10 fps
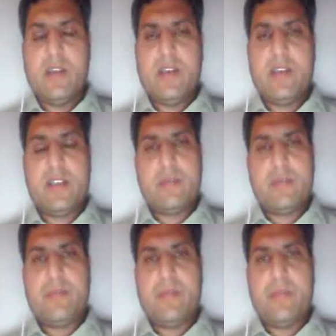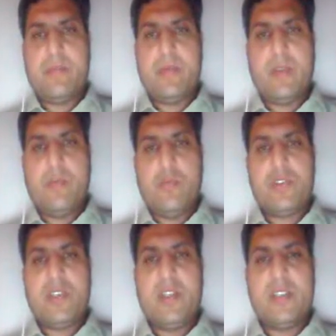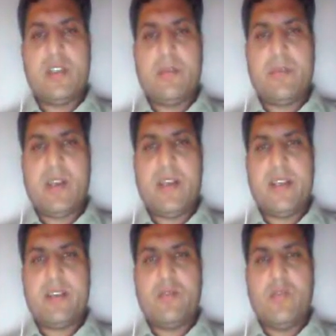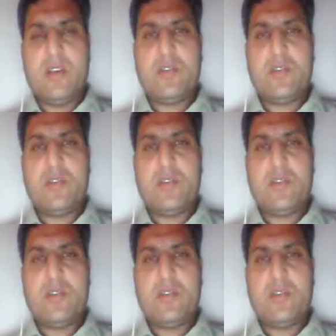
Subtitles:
Yes, mostly this is a paralytic one,